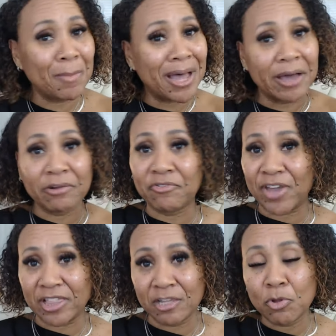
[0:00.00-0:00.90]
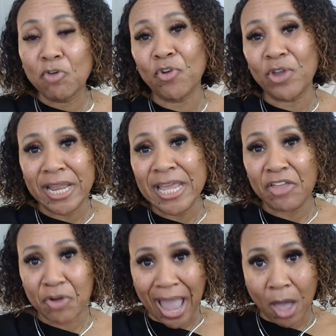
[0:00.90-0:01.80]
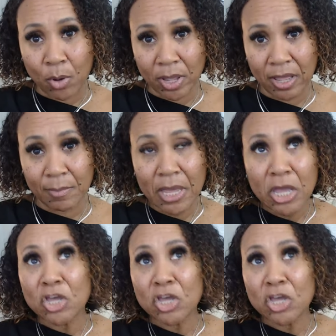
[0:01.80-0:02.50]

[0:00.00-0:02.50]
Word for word: unavailable for any other outcome.